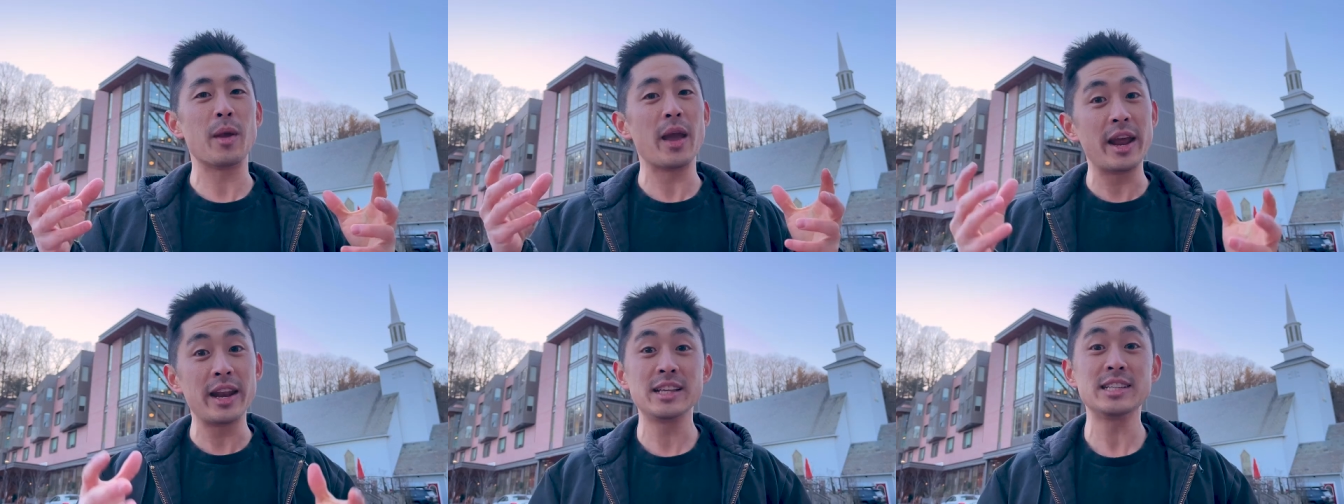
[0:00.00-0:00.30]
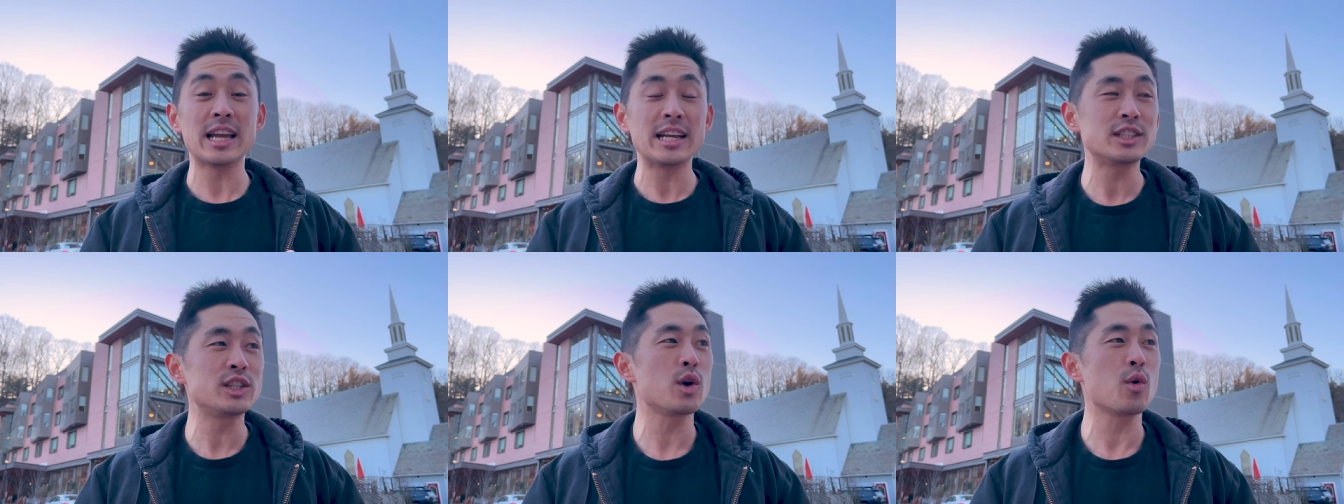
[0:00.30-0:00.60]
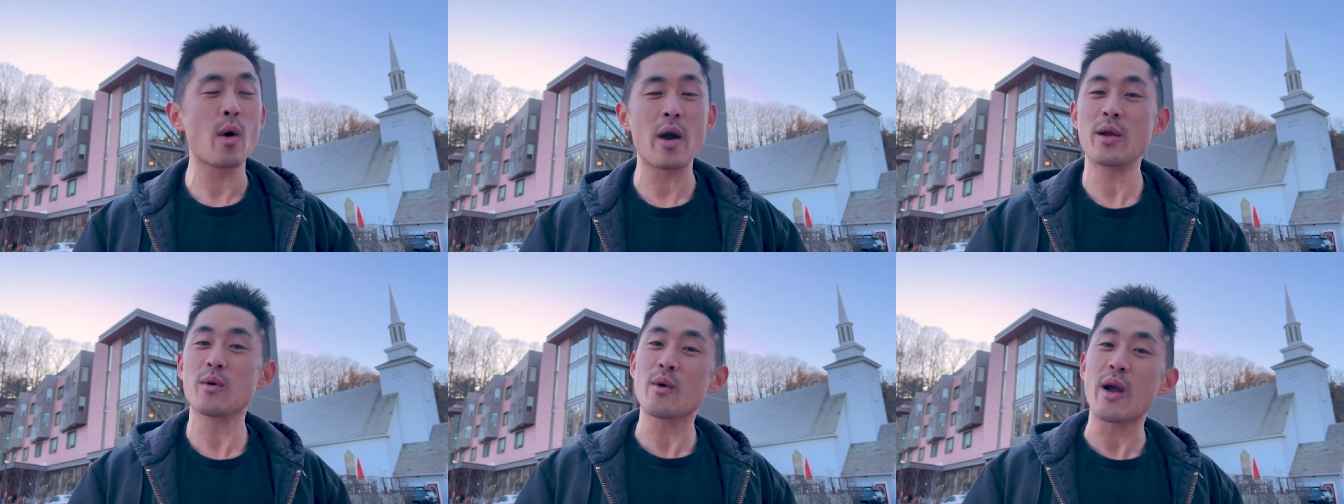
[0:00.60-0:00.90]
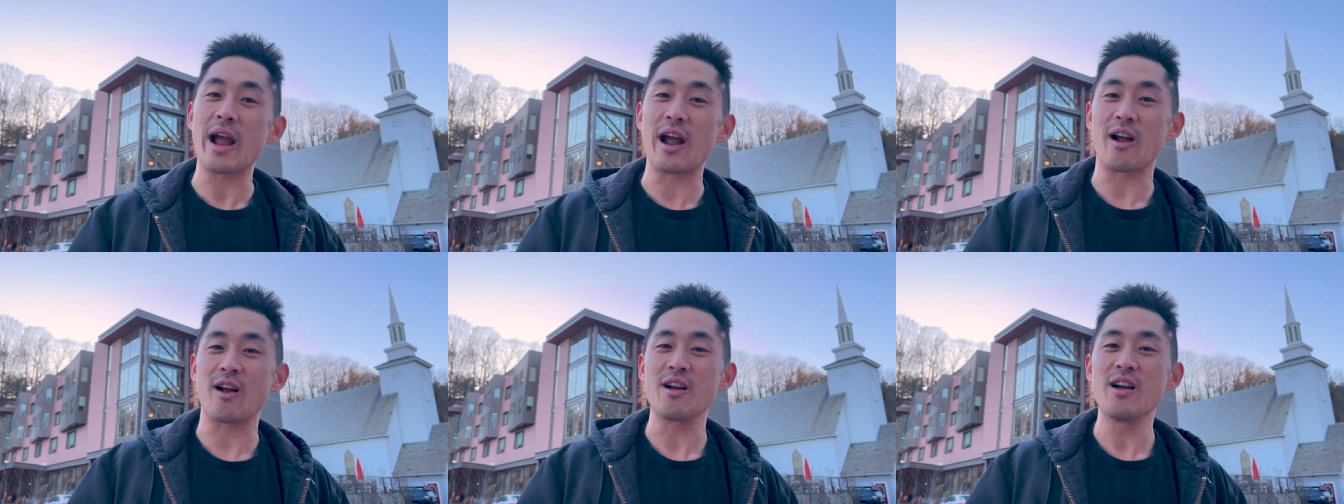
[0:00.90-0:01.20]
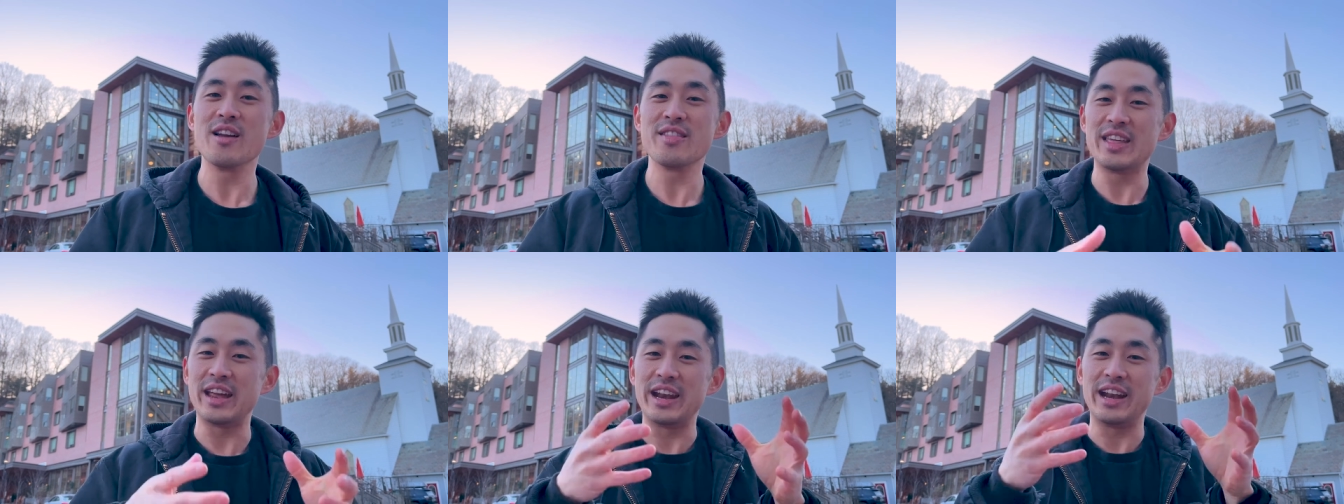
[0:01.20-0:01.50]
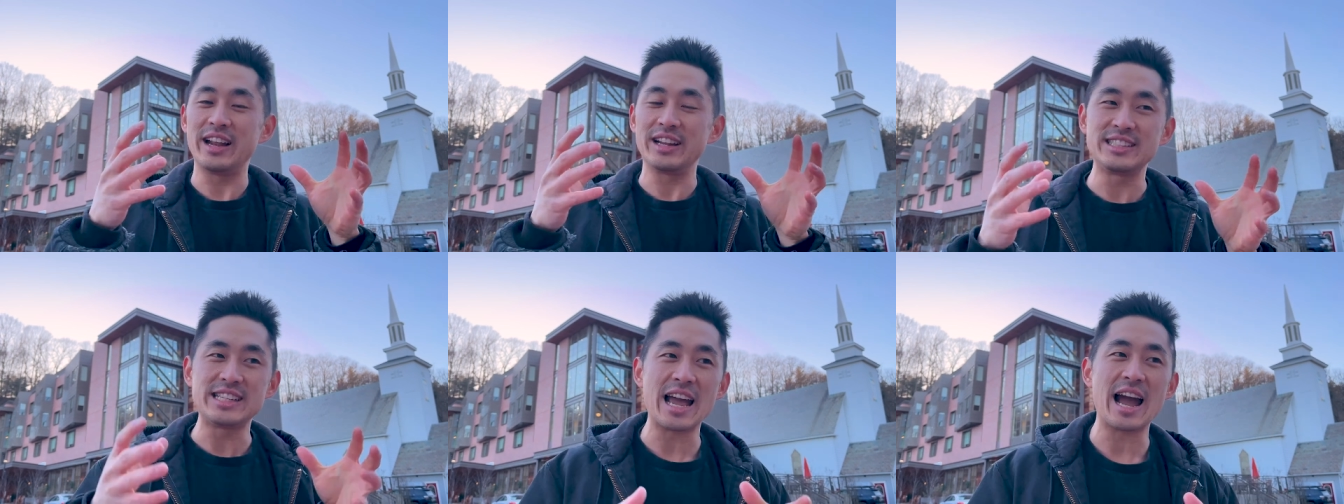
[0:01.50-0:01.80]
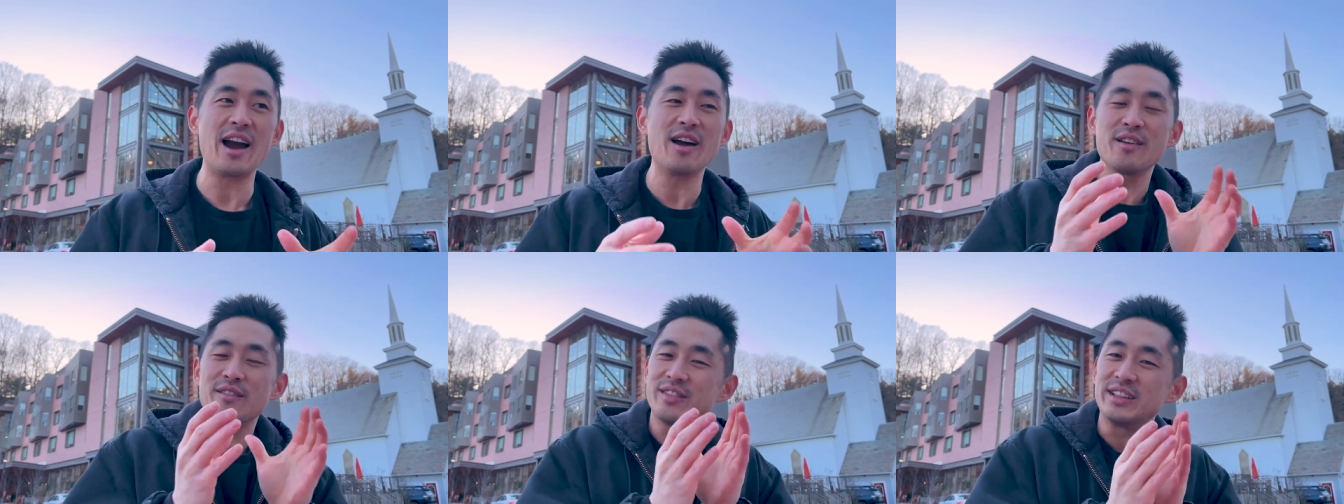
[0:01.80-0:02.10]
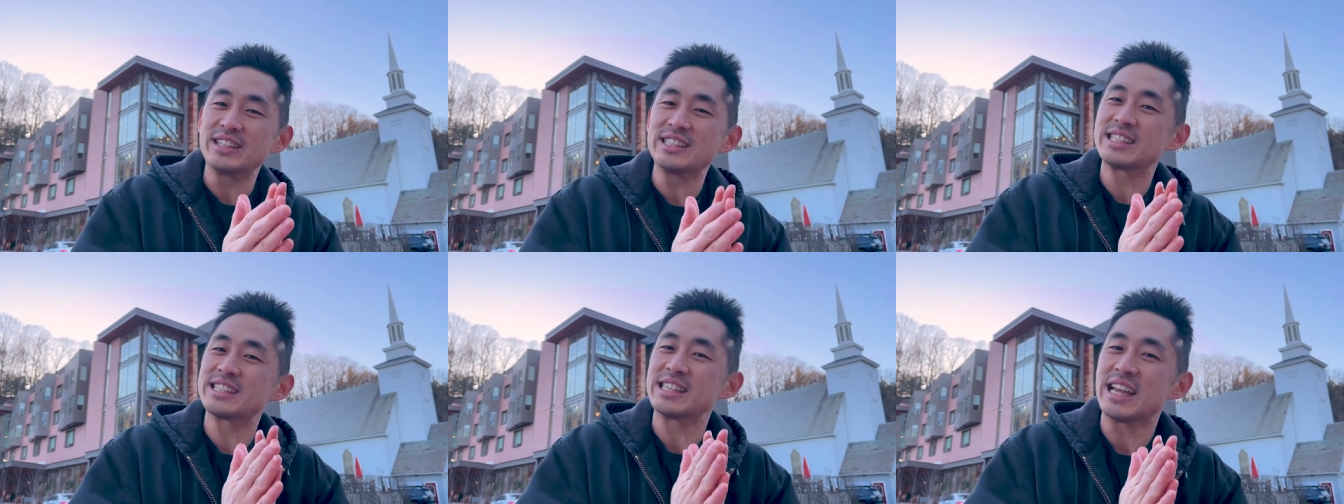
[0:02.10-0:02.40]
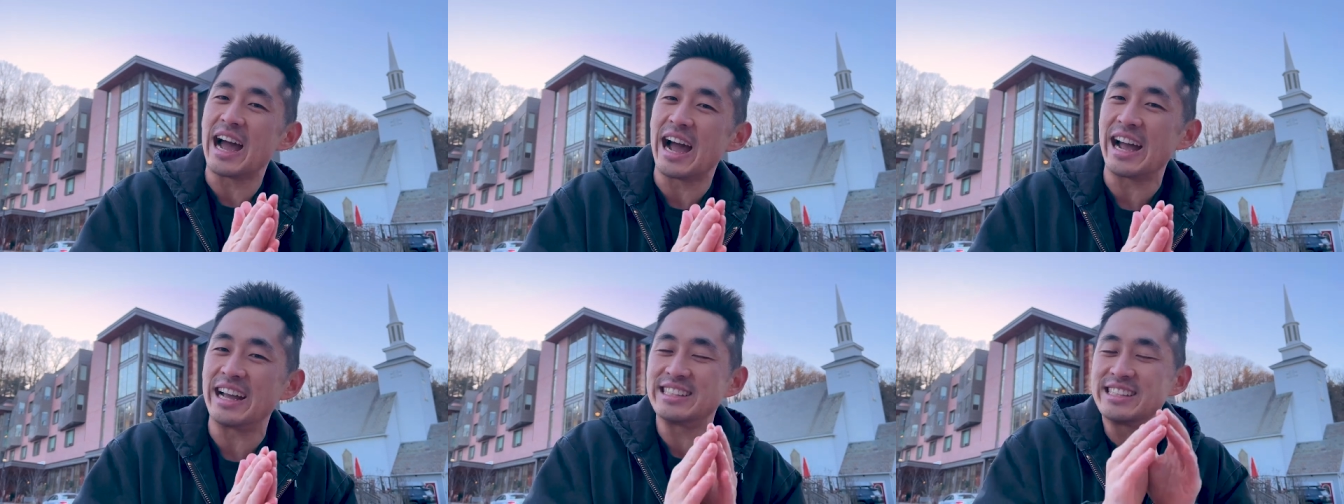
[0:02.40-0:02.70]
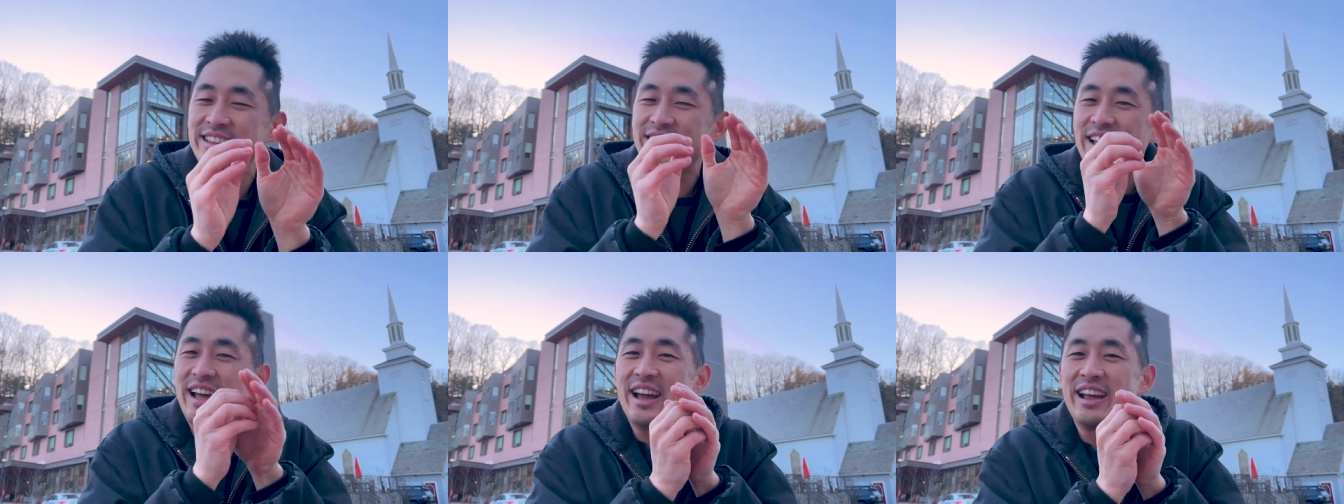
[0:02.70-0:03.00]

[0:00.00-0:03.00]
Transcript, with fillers: It is actually quite rare that in a town of this size and